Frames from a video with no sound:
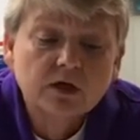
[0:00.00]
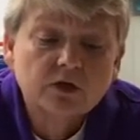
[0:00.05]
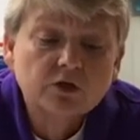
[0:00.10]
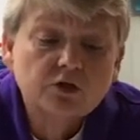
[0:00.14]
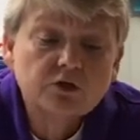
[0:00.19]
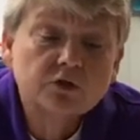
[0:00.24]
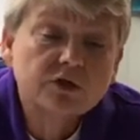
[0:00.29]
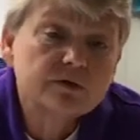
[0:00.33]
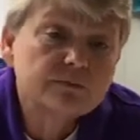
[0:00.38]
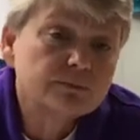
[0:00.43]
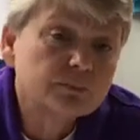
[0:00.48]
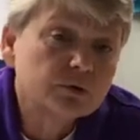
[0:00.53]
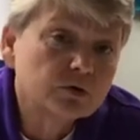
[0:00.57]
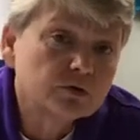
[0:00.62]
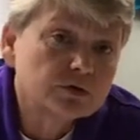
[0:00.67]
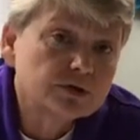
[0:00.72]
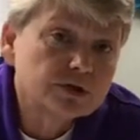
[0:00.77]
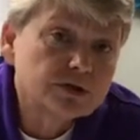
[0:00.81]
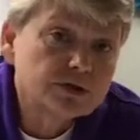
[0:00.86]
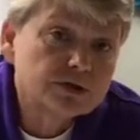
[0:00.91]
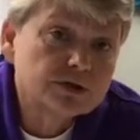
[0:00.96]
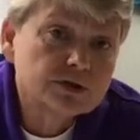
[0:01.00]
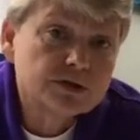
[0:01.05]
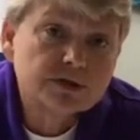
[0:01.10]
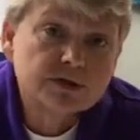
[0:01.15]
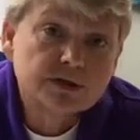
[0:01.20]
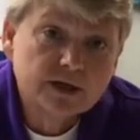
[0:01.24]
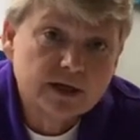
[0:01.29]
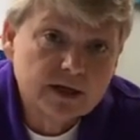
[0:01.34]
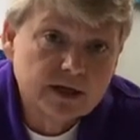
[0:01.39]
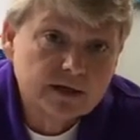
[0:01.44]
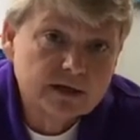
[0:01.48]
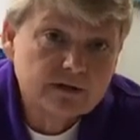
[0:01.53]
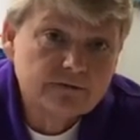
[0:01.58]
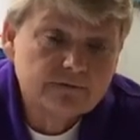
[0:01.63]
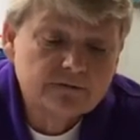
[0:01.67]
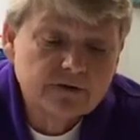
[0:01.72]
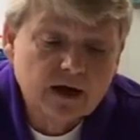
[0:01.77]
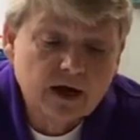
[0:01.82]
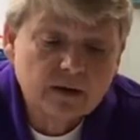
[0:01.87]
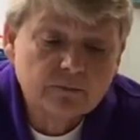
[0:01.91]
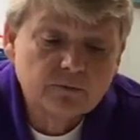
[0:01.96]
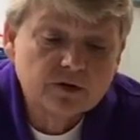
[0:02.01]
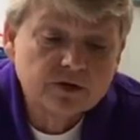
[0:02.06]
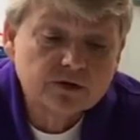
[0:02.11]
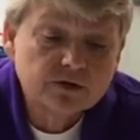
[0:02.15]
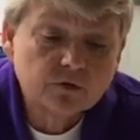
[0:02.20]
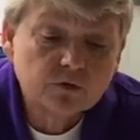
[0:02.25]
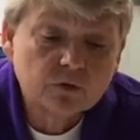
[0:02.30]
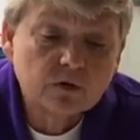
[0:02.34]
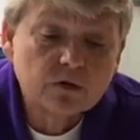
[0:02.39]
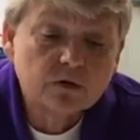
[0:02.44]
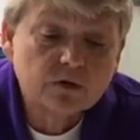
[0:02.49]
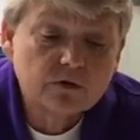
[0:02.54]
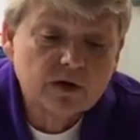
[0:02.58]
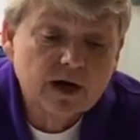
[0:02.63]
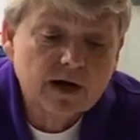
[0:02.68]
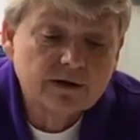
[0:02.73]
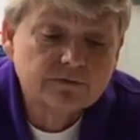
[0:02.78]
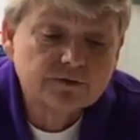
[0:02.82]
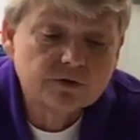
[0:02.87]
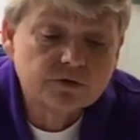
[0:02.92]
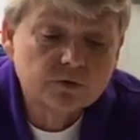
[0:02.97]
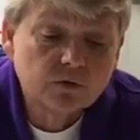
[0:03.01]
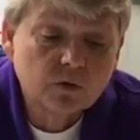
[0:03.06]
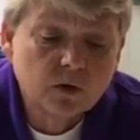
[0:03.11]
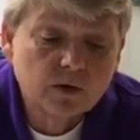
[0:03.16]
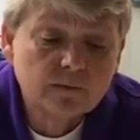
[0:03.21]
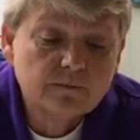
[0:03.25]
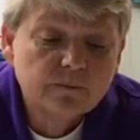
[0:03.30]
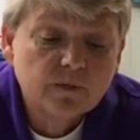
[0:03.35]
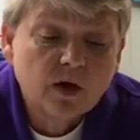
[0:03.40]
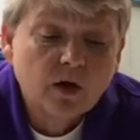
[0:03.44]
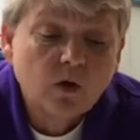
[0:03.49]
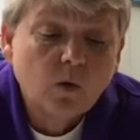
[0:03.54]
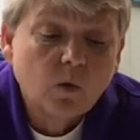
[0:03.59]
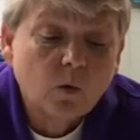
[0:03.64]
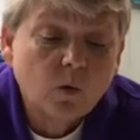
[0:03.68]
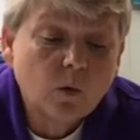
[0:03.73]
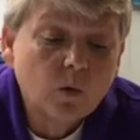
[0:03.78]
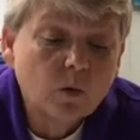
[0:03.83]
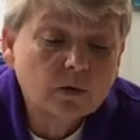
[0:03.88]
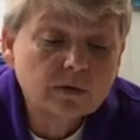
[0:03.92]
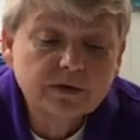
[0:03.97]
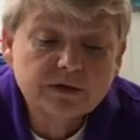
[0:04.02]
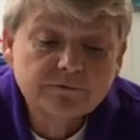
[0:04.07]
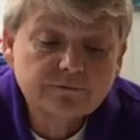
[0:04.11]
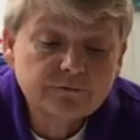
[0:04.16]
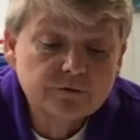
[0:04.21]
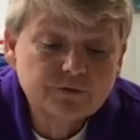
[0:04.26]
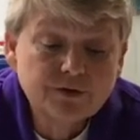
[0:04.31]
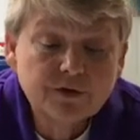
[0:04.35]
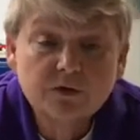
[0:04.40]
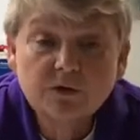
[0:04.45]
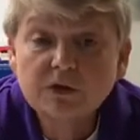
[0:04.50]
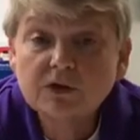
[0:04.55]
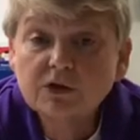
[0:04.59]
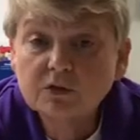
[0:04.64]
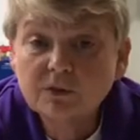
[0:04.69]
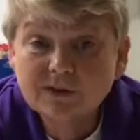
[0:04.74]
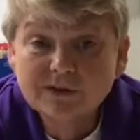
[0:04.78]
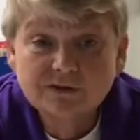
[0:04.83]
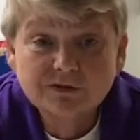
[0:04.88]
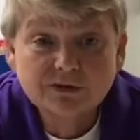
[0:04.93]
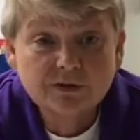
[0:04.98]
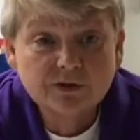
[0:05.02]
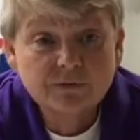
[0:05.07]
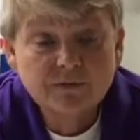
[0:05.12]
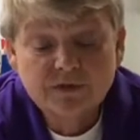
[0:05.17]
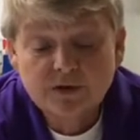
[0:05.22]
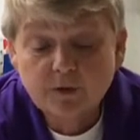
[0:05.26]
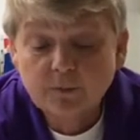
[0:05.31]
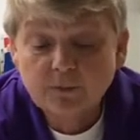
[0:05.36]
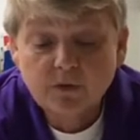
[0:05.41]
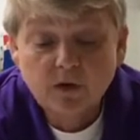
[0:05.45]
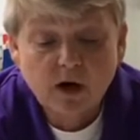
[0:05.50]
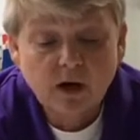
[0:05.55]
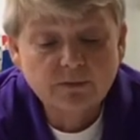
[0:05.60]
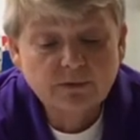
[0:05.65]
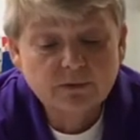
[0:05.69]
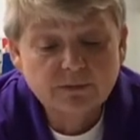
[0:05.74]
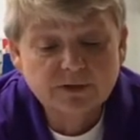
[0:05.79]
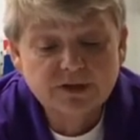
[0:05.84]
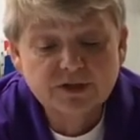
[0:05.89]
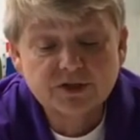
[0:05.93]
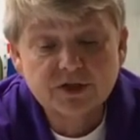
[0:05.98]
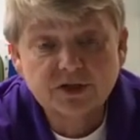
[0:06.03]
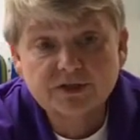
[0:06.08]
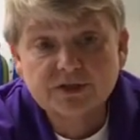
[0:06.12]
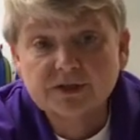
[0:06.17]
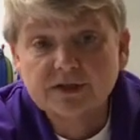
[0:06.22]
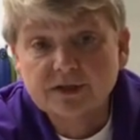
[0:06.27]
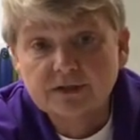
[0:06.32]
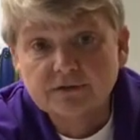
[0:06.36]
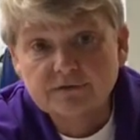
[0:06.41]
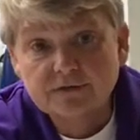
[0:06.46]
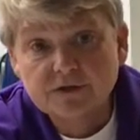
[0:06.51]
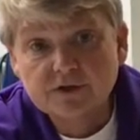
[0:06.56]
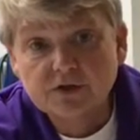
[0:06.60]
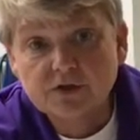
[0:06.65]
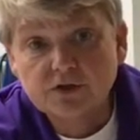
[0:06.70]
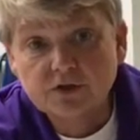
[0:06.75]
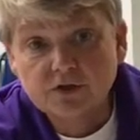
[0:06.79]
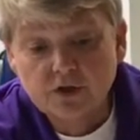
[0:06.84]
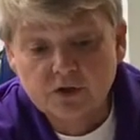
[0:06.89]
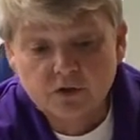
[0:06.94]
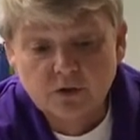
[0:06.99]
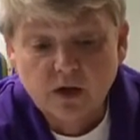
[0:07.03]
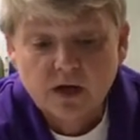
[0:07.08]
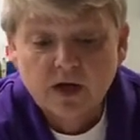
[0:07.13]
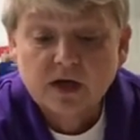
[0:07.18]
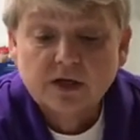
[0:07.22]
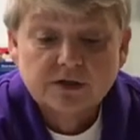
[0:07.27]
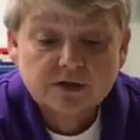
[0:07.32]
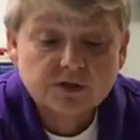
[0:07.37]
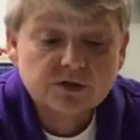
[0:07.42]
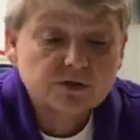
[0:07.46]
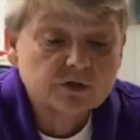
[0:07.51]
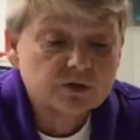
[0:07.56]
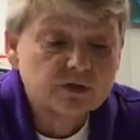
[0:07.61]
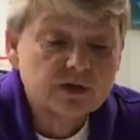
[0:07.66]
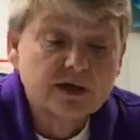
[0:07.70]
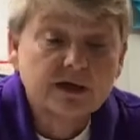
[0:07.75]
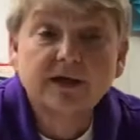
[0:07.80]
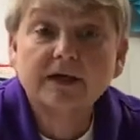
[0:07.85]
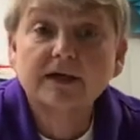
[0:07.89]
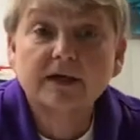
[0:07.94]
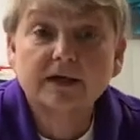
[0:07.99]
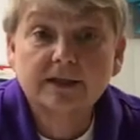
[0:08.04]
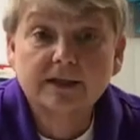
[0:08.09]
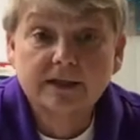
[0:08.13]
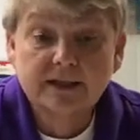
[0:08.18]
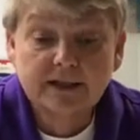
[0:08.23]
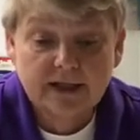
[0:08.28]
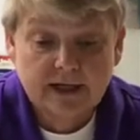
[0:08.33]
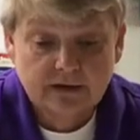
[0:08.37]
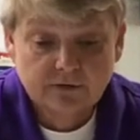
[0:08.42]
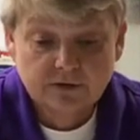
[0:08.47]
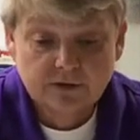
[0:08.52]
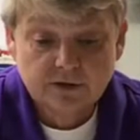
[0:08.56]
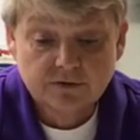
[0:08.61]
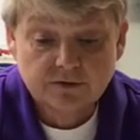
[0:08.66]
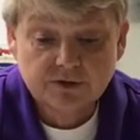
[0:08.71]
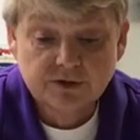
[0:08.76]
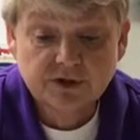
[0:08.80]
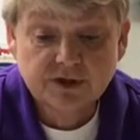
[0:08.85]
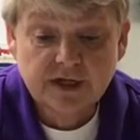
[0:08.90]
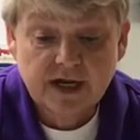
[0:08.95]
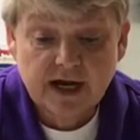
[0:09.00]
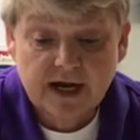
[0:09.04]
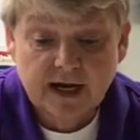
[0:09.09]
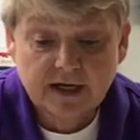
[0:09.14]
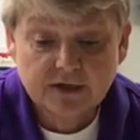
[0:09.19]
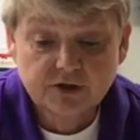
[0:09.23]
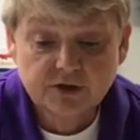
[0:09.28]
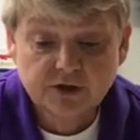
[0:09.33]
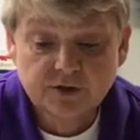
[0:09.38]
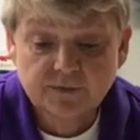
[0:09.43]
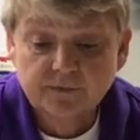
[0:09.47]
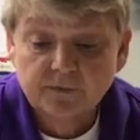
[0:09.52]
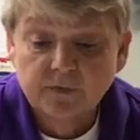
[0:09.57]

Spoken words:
You can purchase this at any fabric store or craft store, or if you know a quilter, they'll probably just give it to you just so they can clean out their stash.